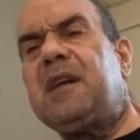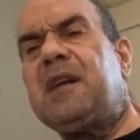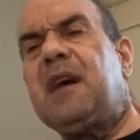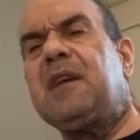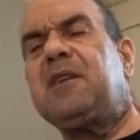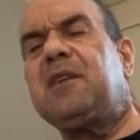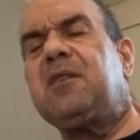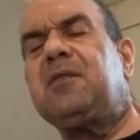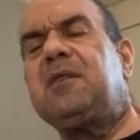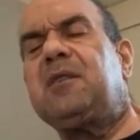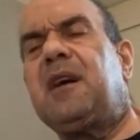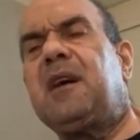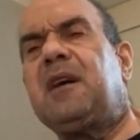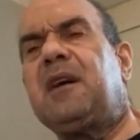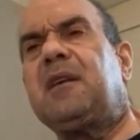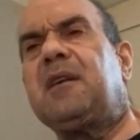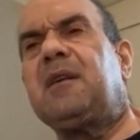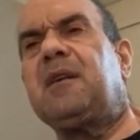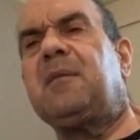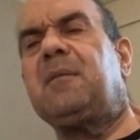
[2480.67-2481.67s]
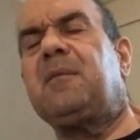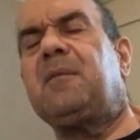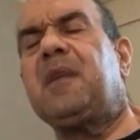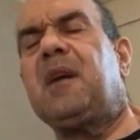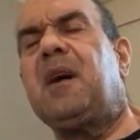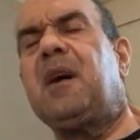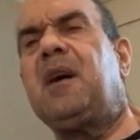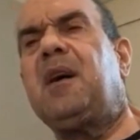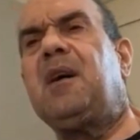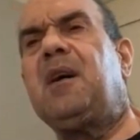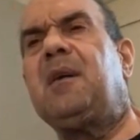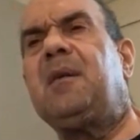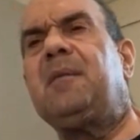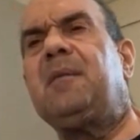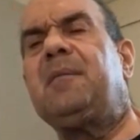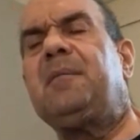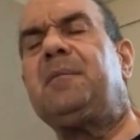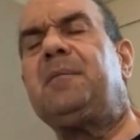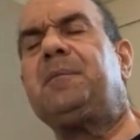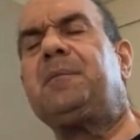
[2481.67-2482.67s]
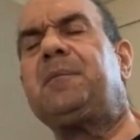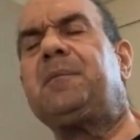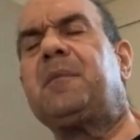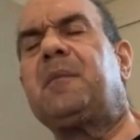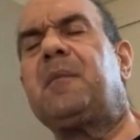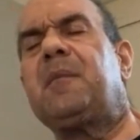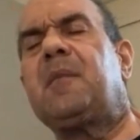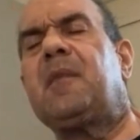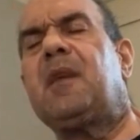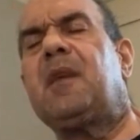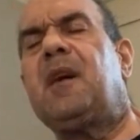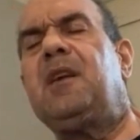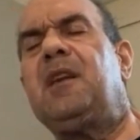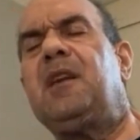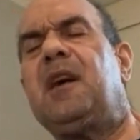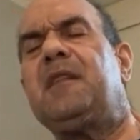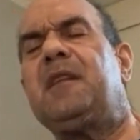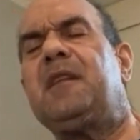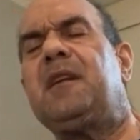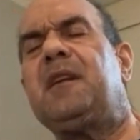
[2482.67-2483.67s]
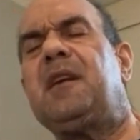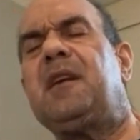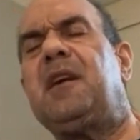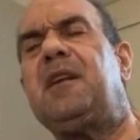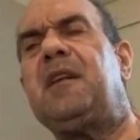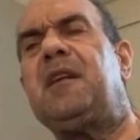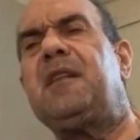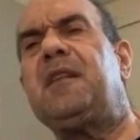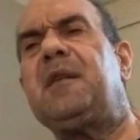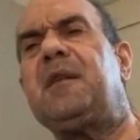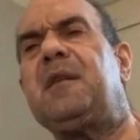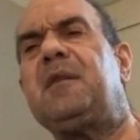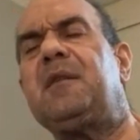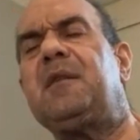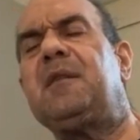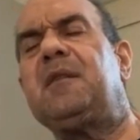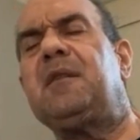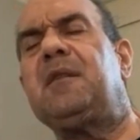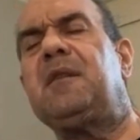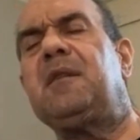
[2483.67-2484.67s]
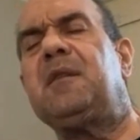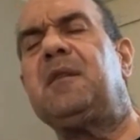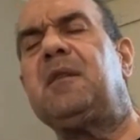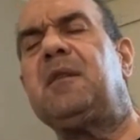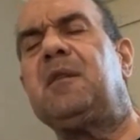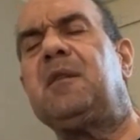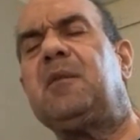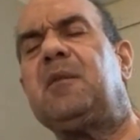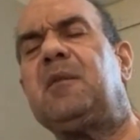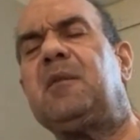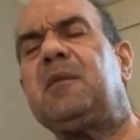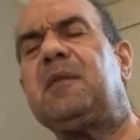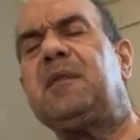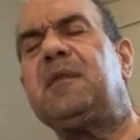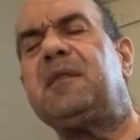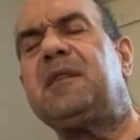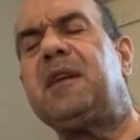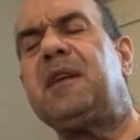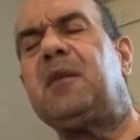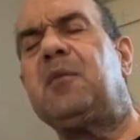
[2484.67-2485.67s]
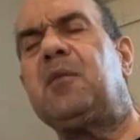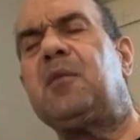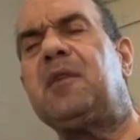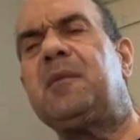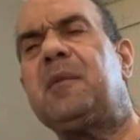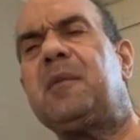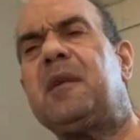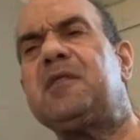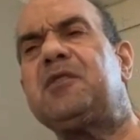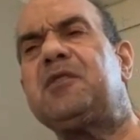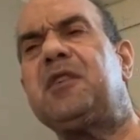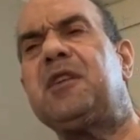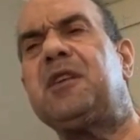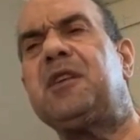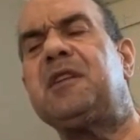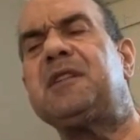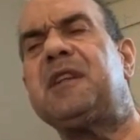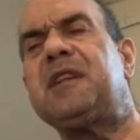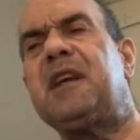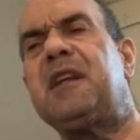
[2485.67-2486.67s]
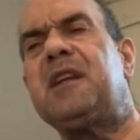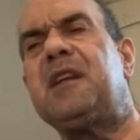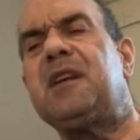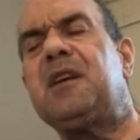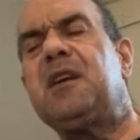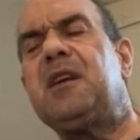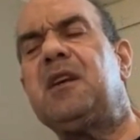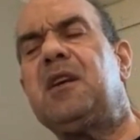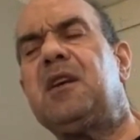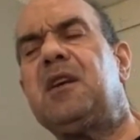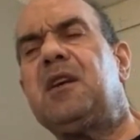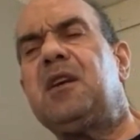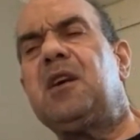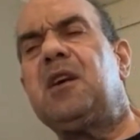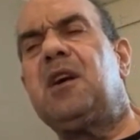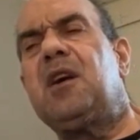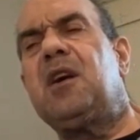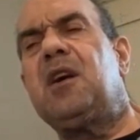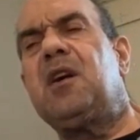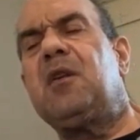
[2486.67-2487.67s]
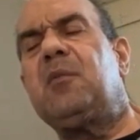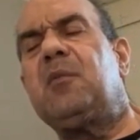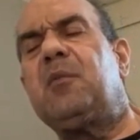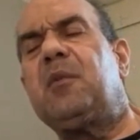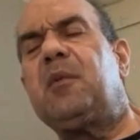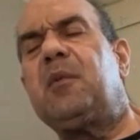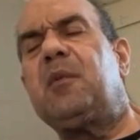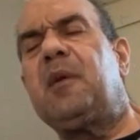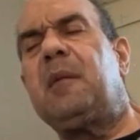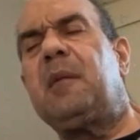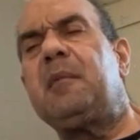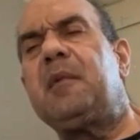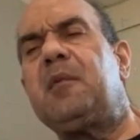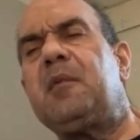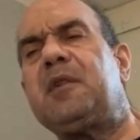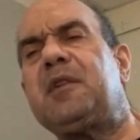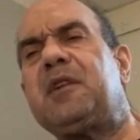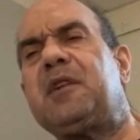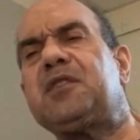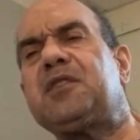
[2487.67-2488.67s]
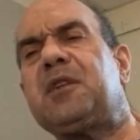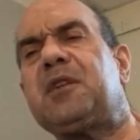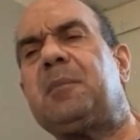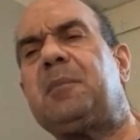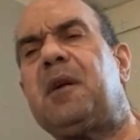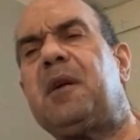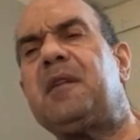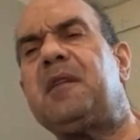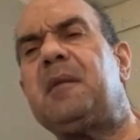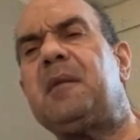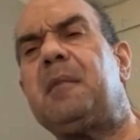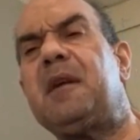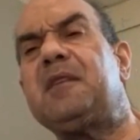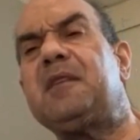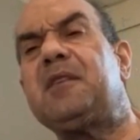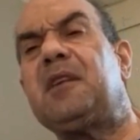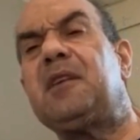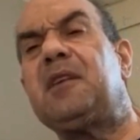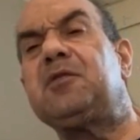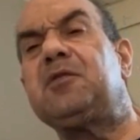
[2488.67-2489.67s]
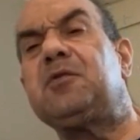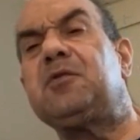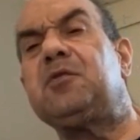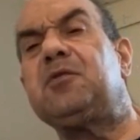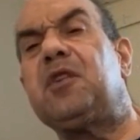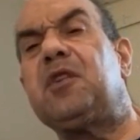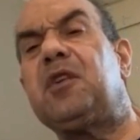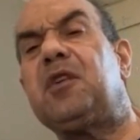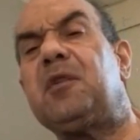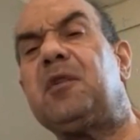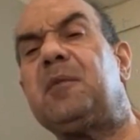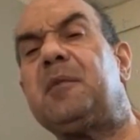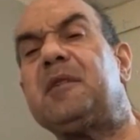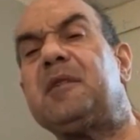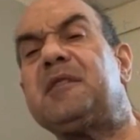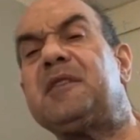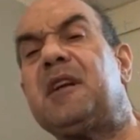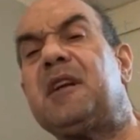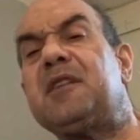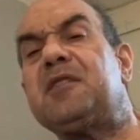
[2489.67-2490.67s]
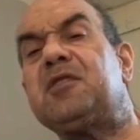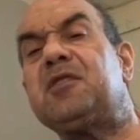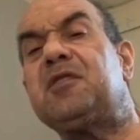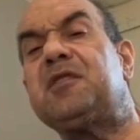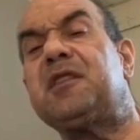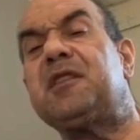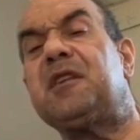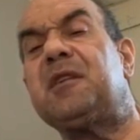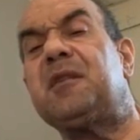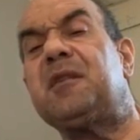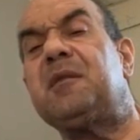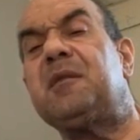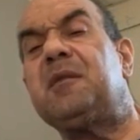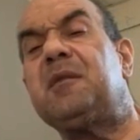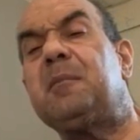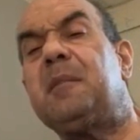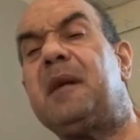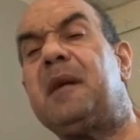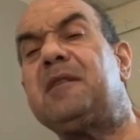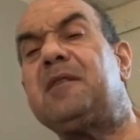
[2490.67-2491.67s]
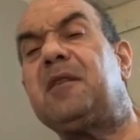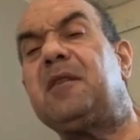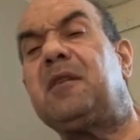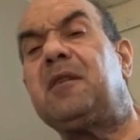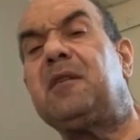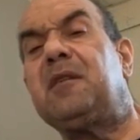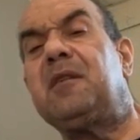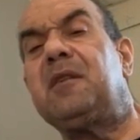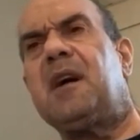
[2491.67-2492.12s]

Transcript: Thank you, Doc. Um, another another thing worth mentioning is that, uh, I mean, we touched upon the mental issues earlier, but it's not just mental.